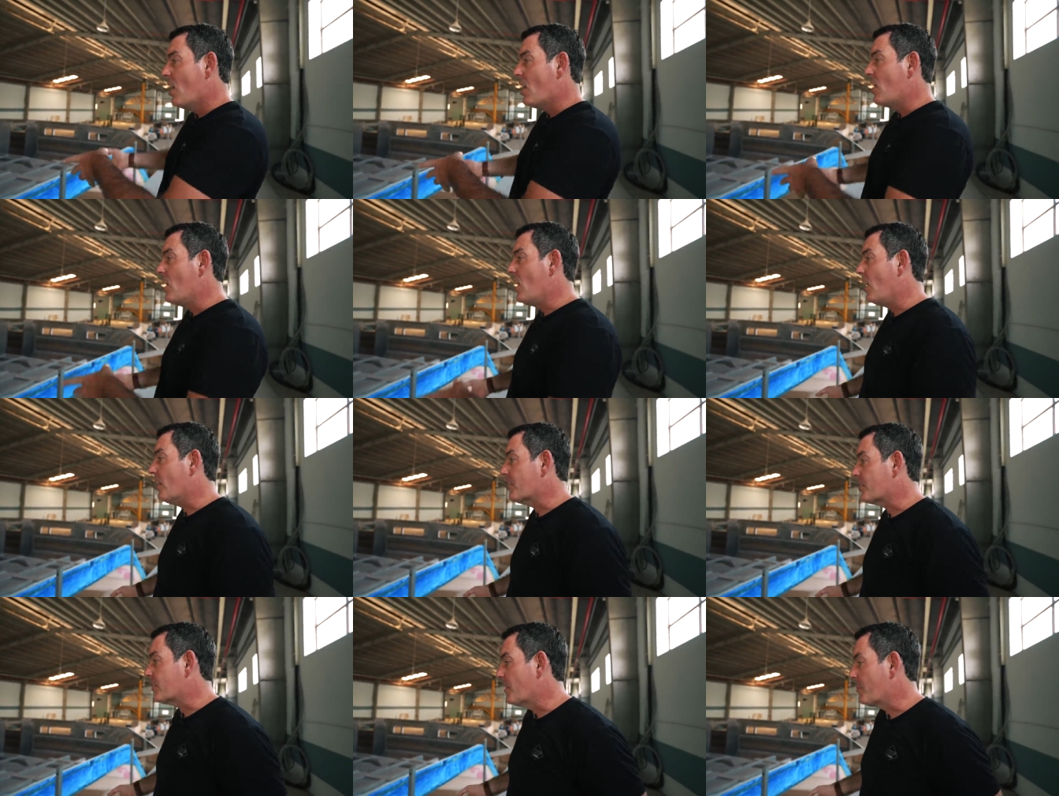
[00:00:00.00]

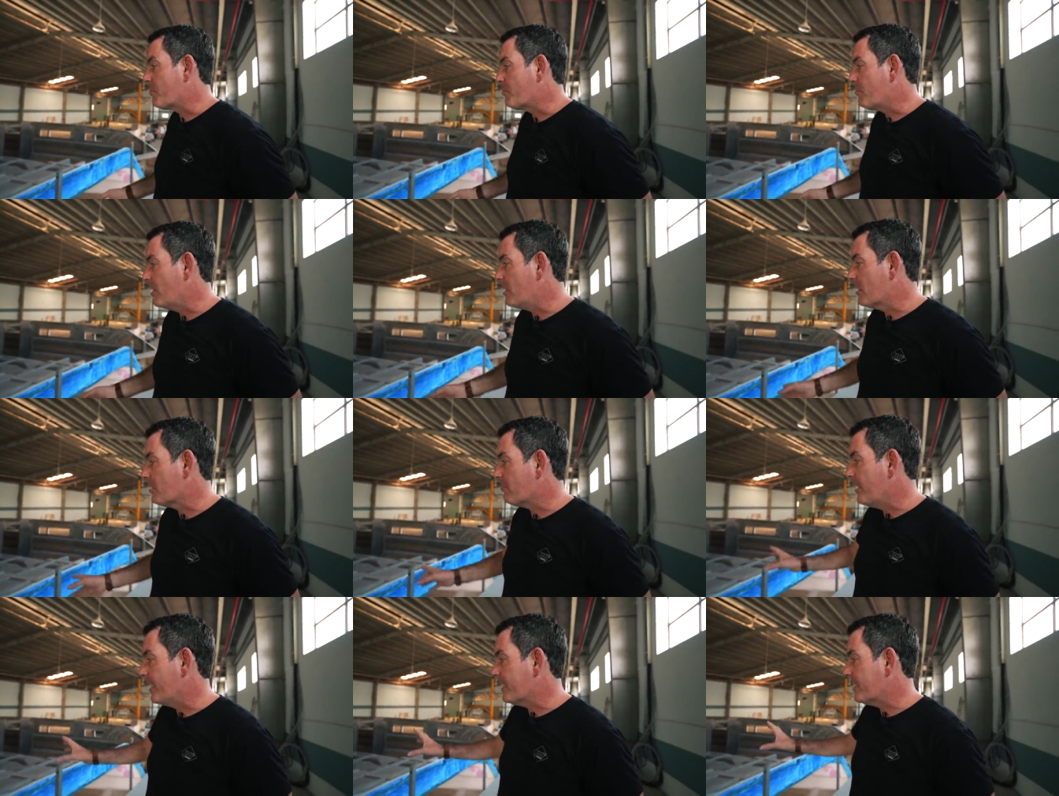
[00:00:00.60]
Lots of
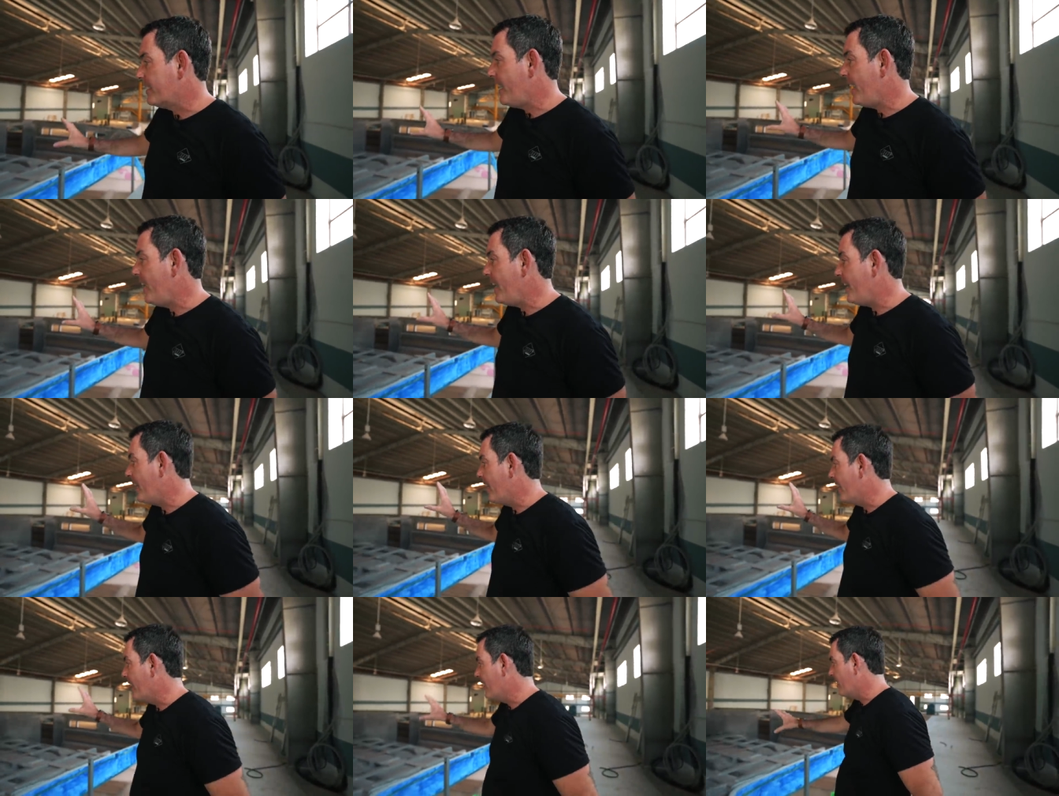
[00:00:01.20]
progress
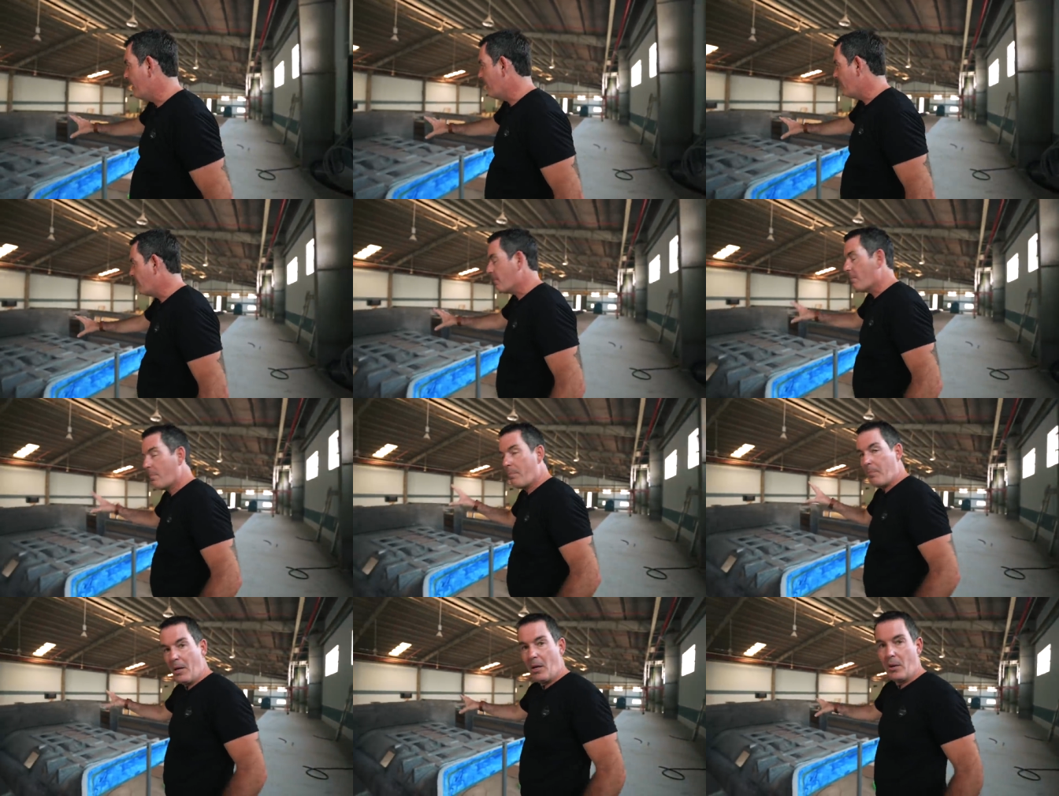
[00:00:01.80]
here
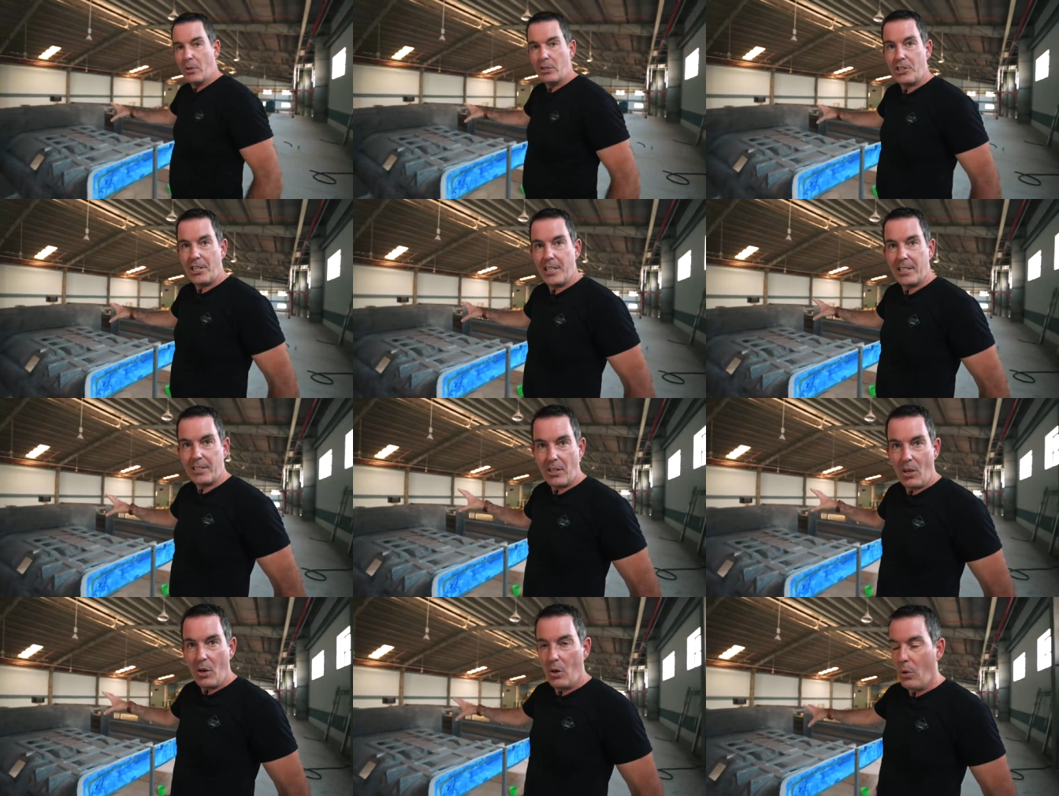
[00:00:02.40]

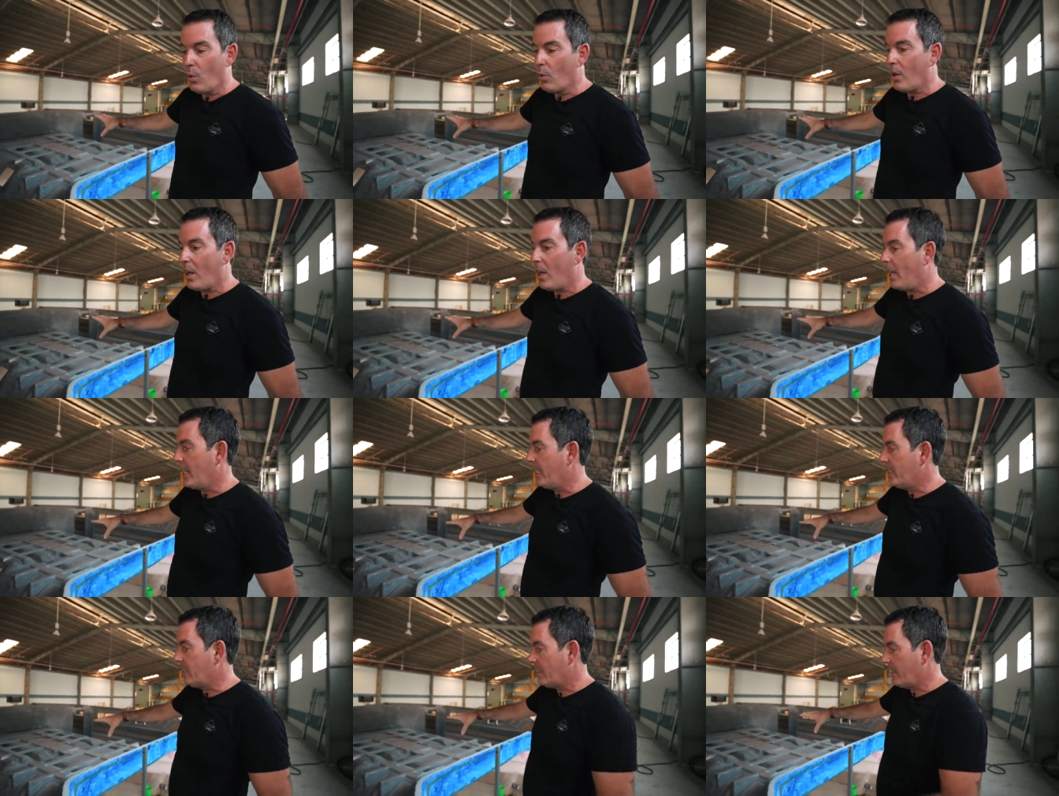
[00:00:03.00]
bilges all
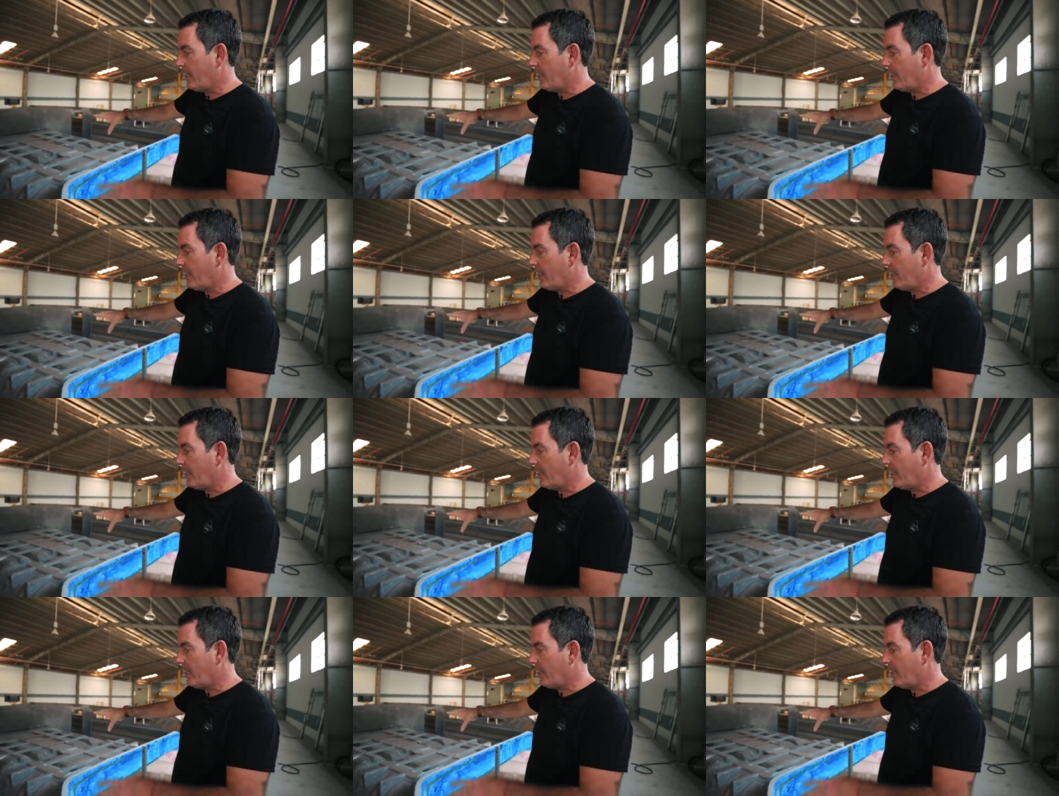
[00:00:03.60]
lined